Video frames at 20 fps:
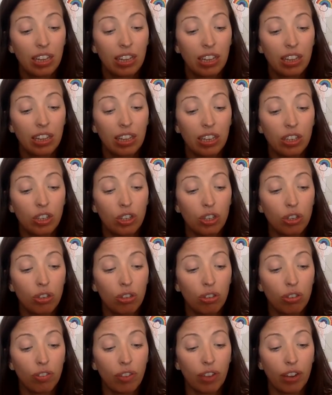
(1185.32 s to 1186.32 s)
The
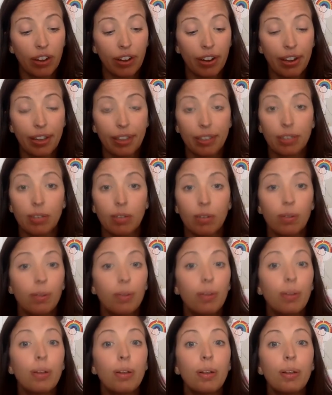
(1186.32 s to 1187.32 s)
tooth fairy is a
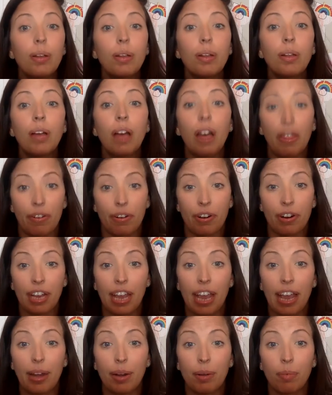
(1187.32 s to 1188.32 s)
whole other
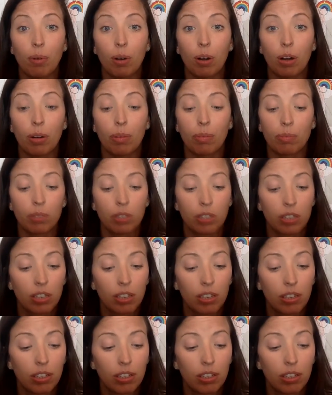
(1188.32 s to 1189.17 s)
can of worms.